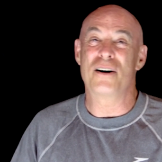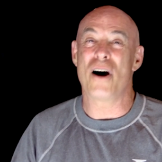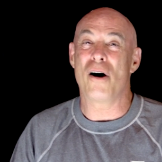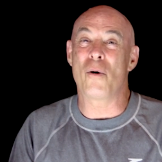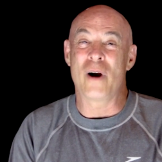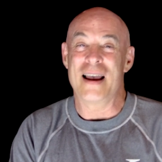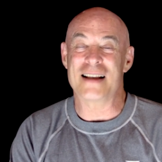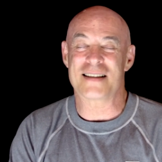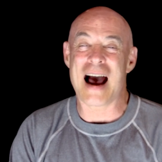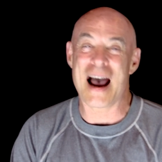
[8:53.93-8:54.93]
No,
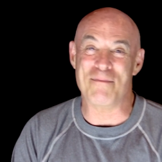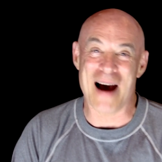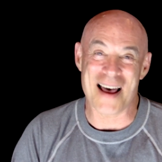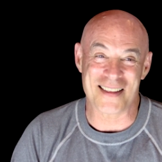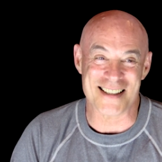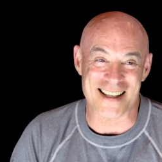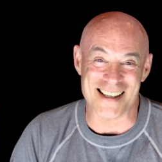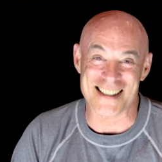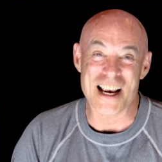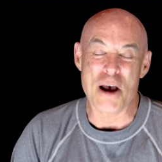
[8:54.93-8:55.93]
it's a
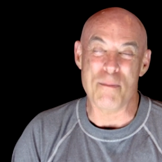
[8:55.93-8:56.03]
hypothesis